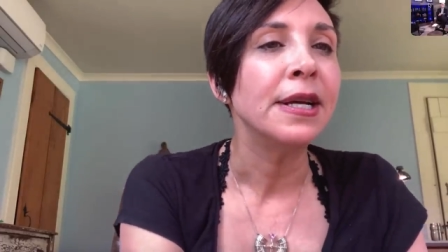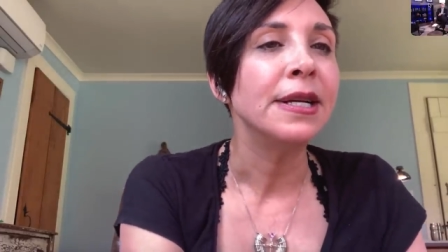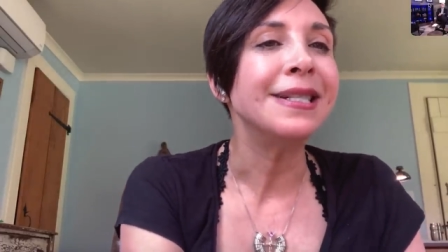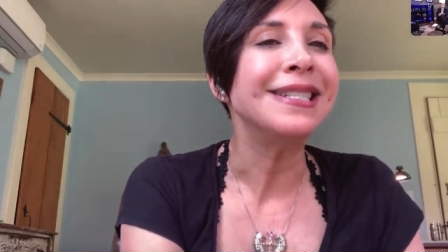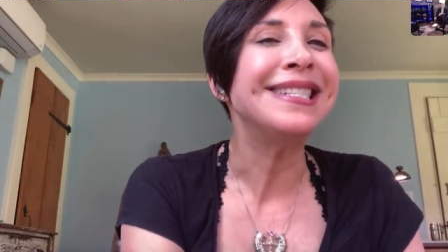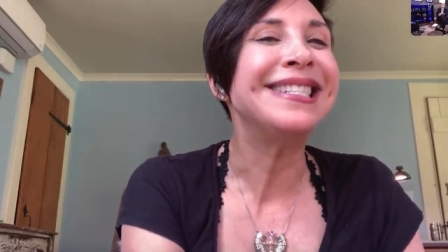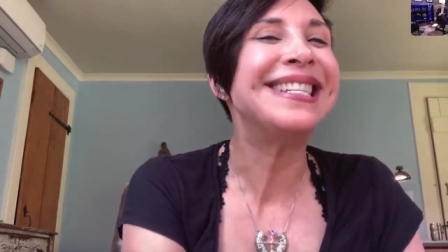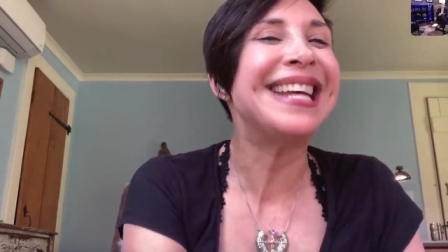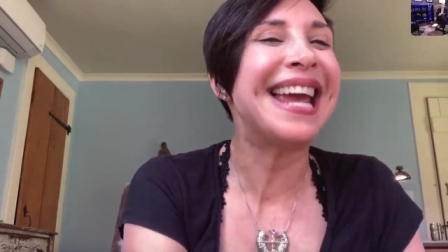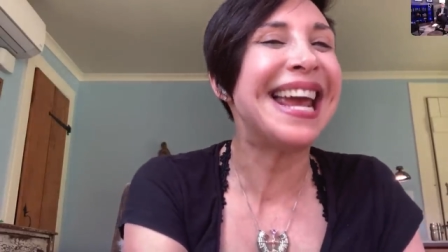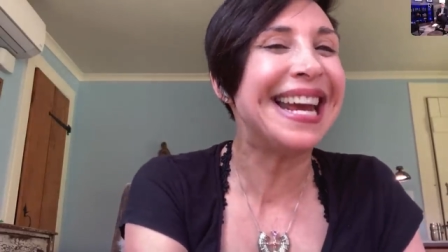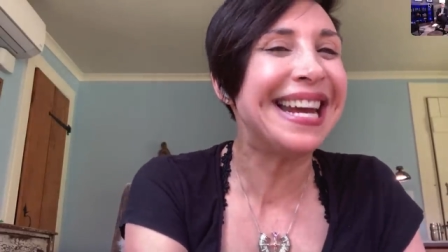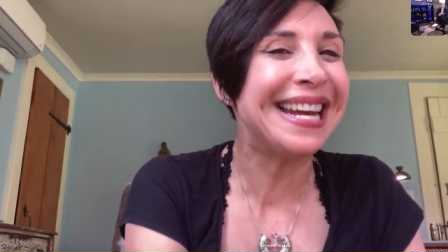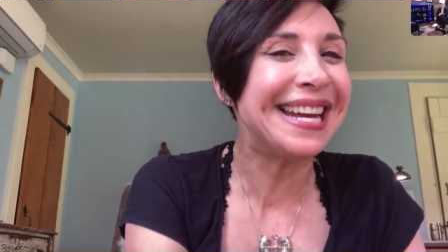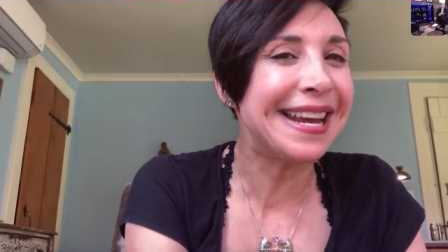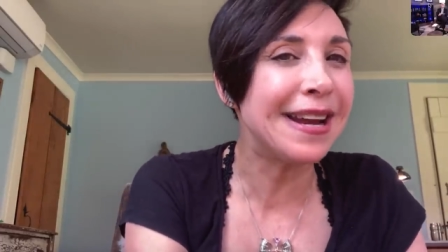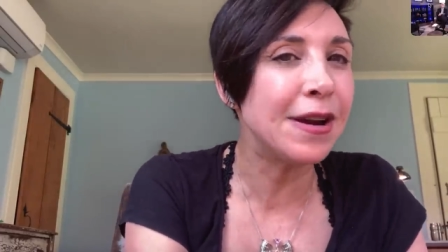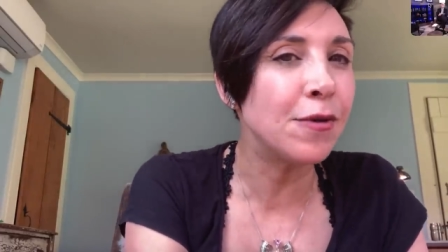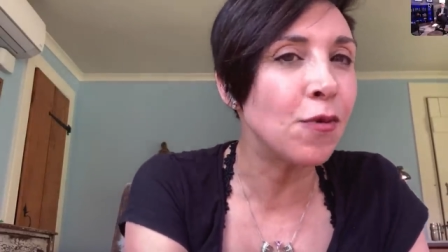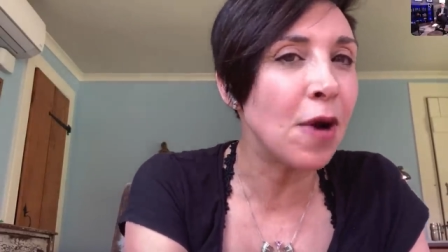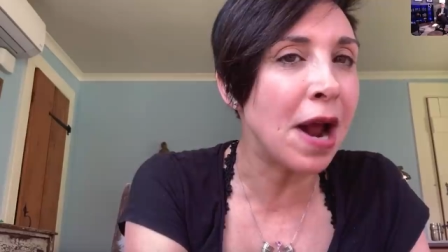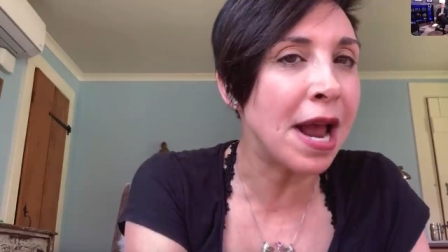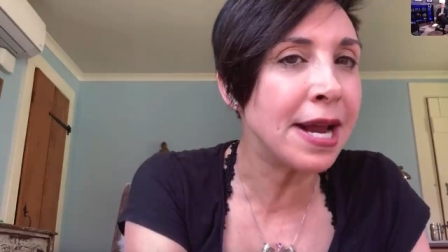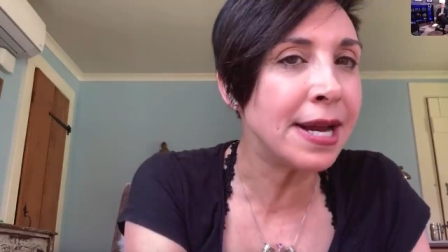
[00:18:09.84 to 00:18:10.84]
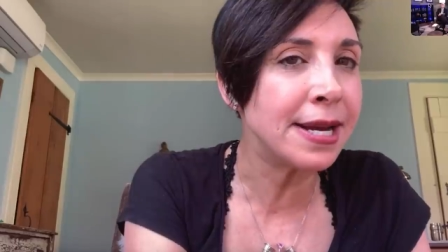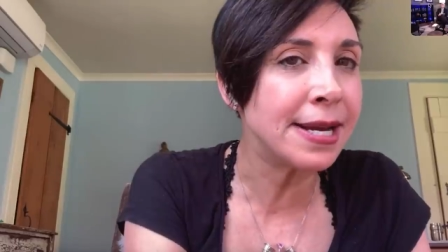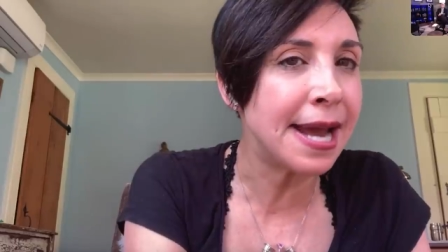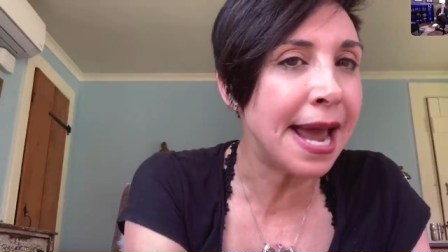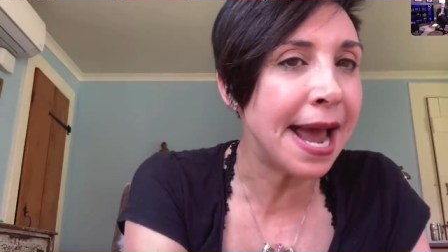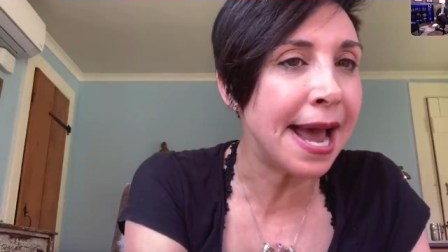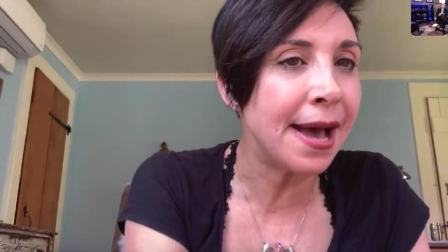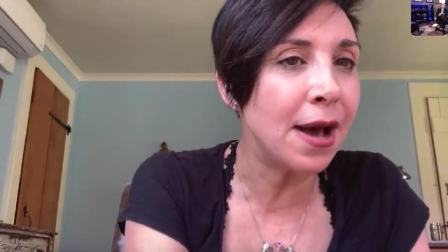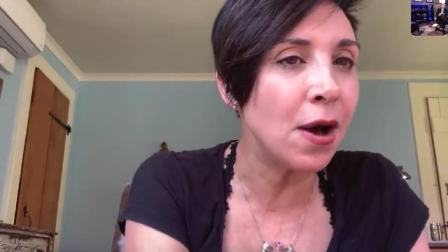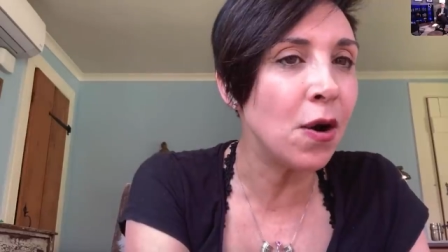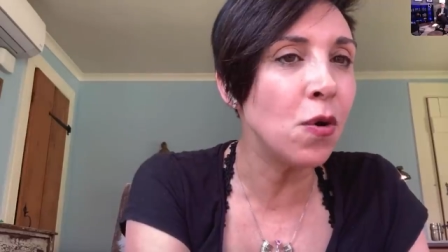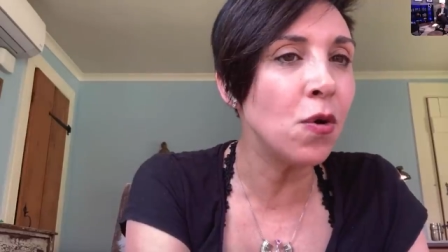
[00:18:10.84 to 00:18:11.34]
dating right
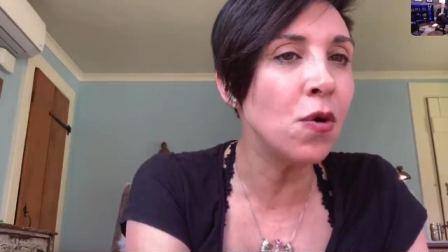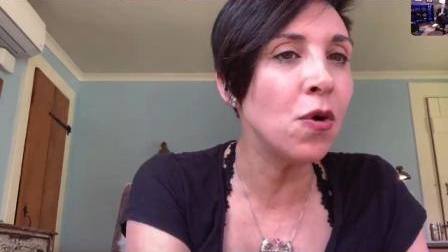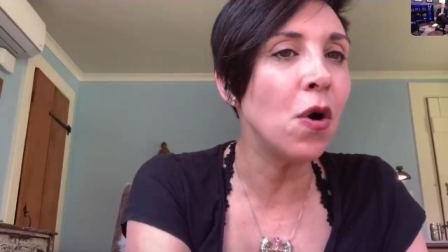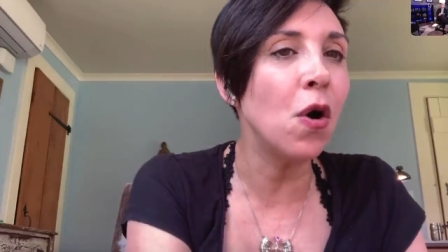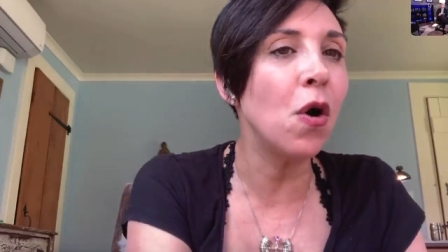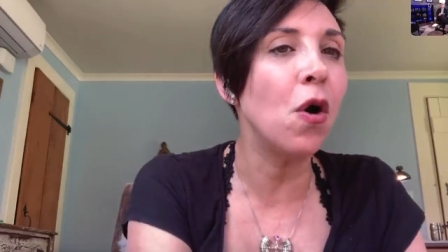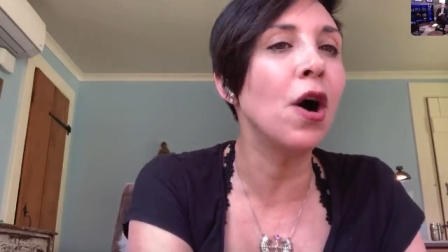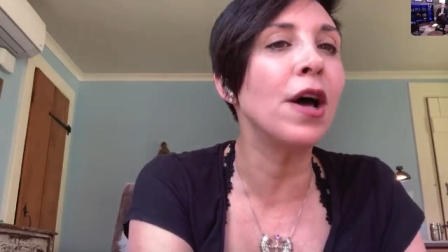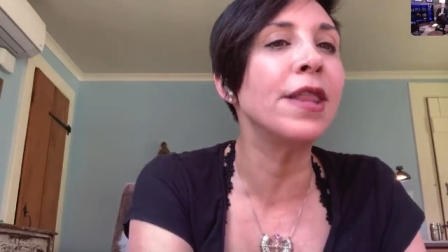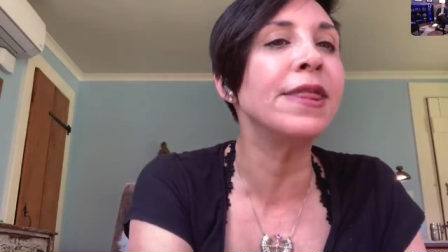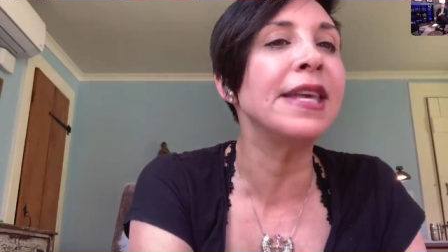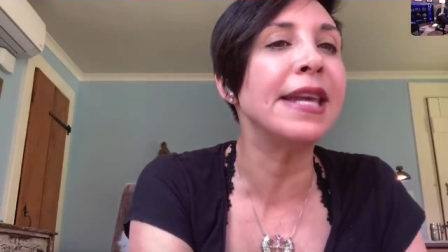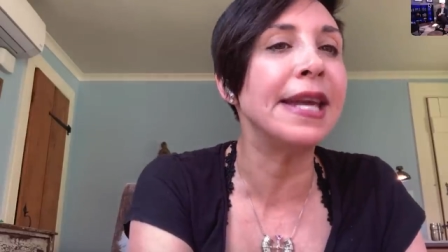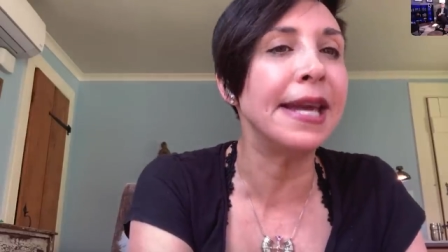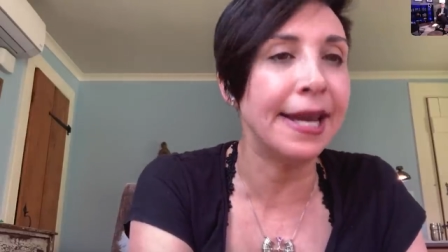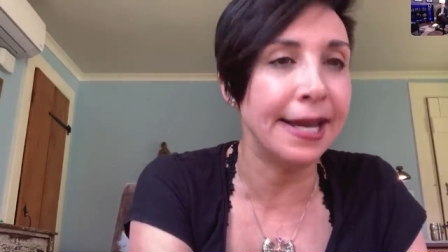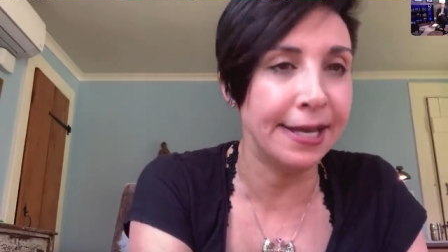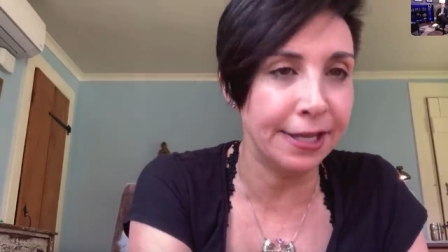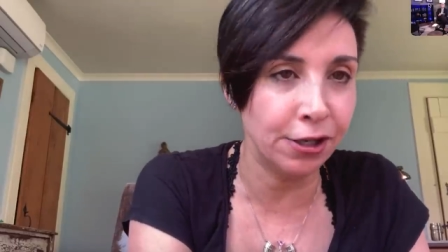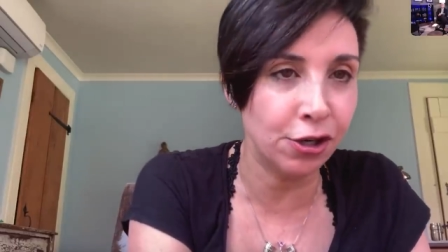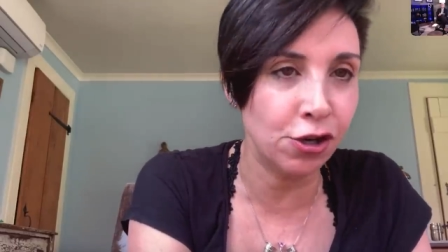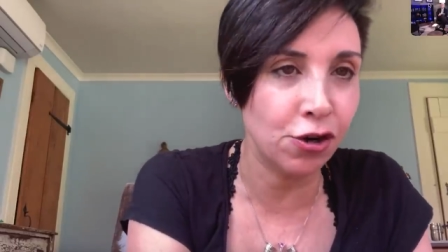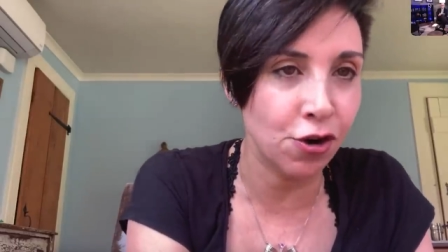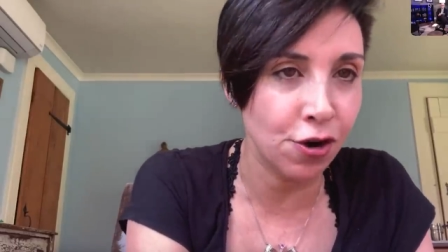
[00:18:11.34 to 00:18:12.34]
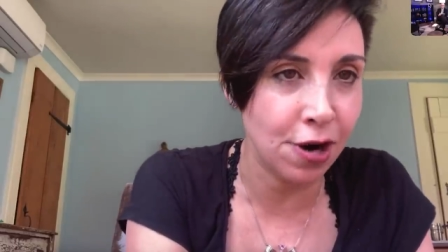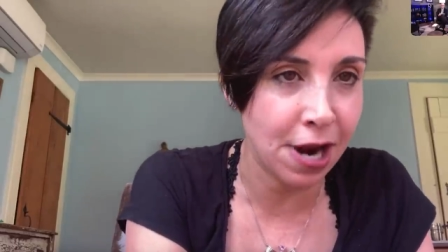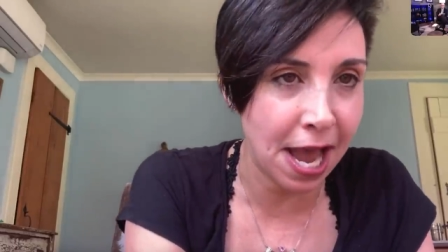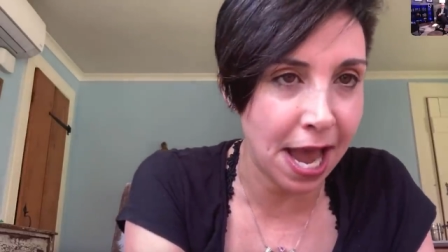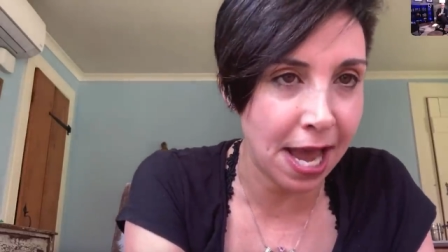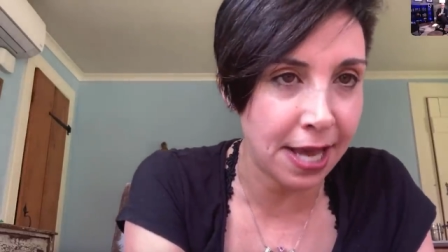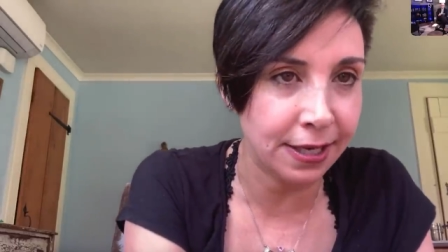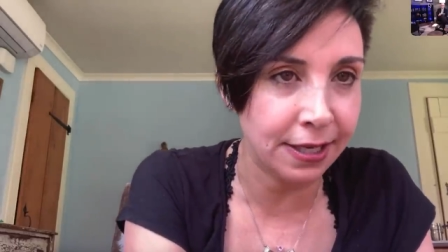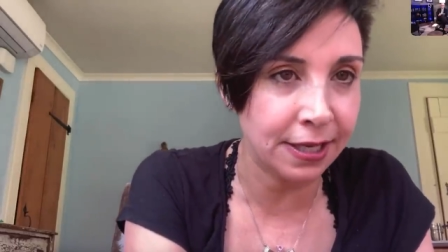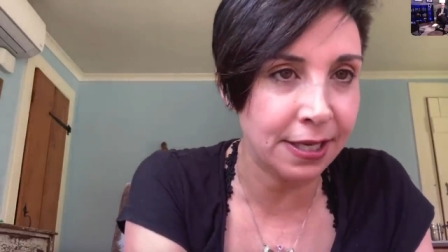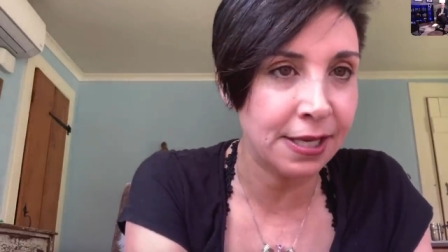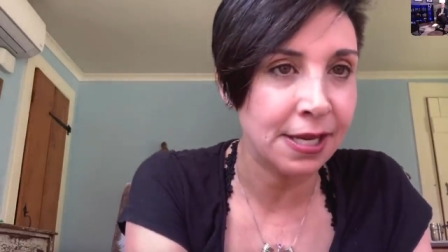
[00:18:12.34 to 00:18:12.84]
now on the
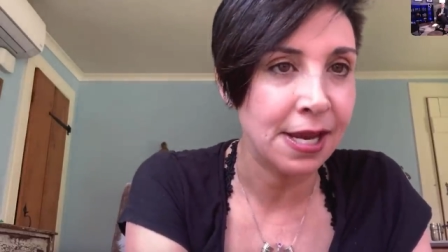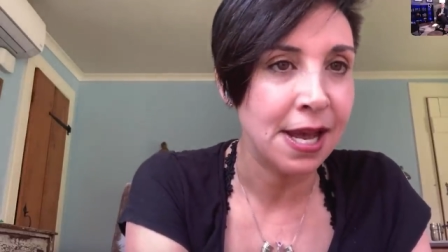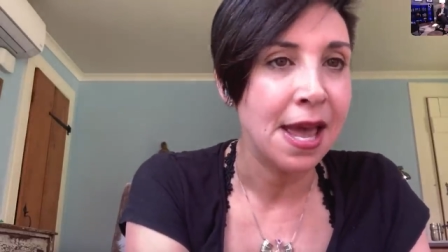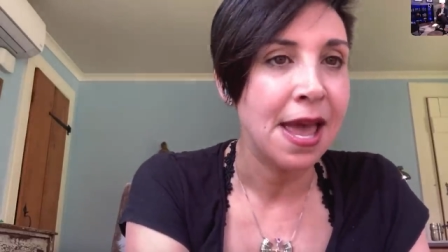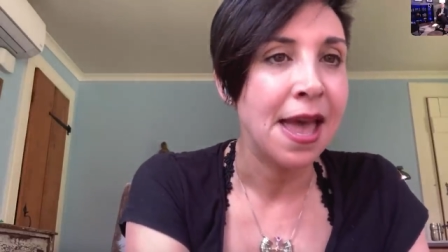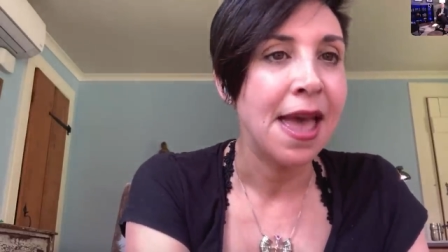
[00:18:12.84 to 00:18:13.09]
internet